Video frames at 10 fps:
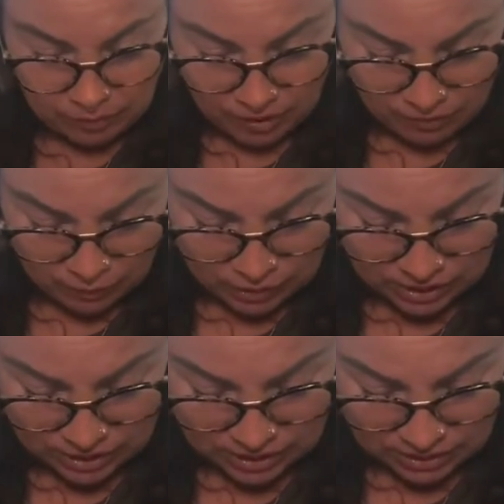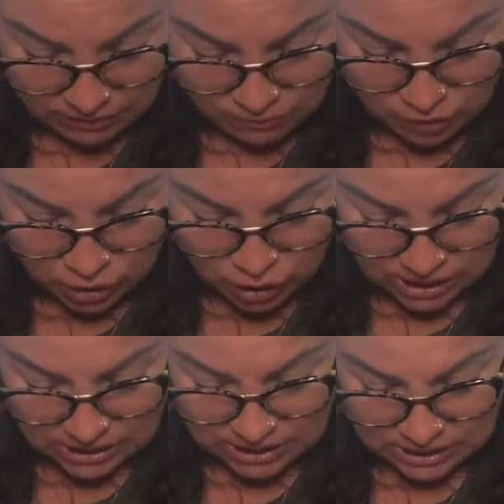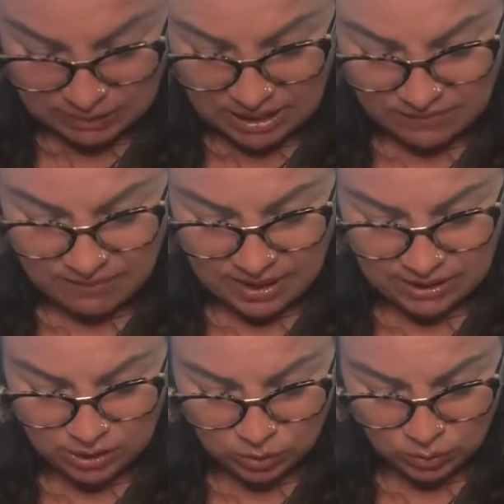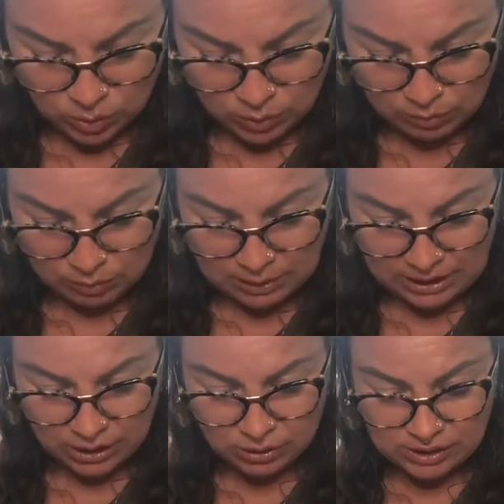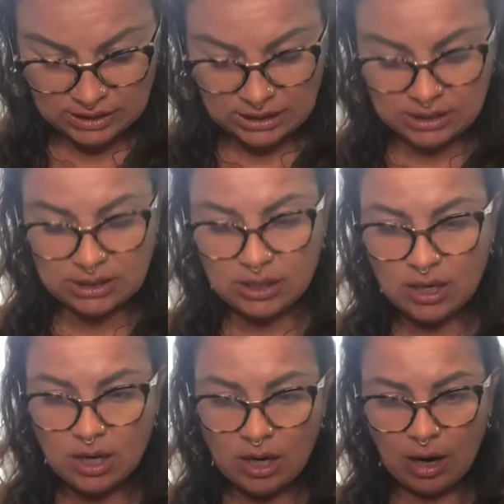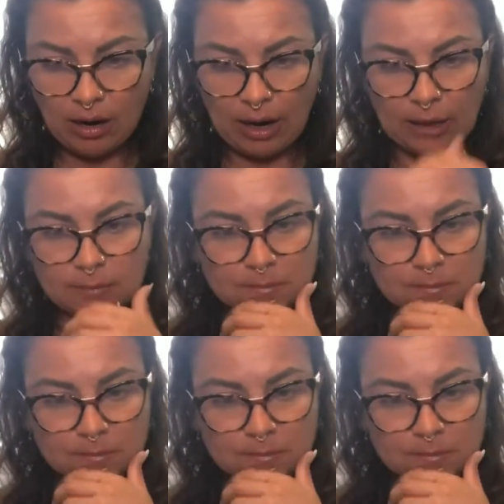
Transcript: Fertility, fresh ideas manifest, growth, plant your seeds. All right.